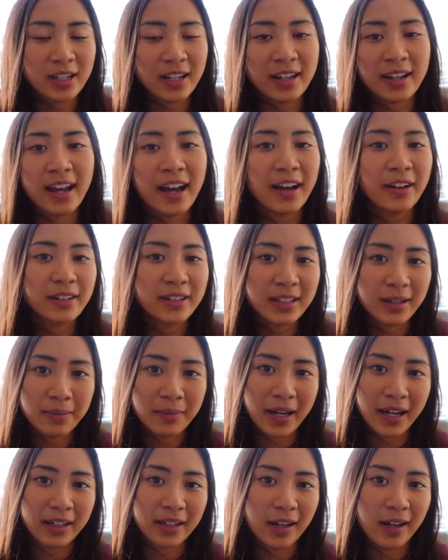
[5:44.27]
and how you can
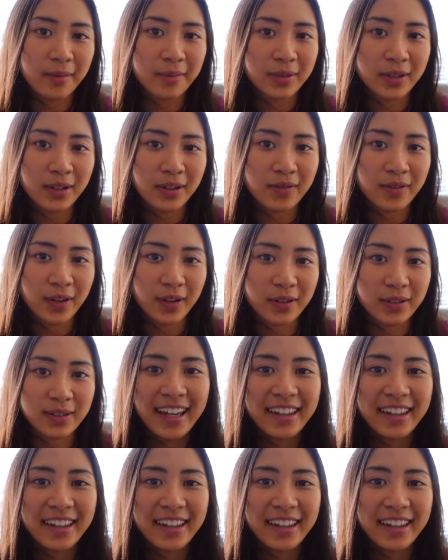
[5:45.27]
back up your photos.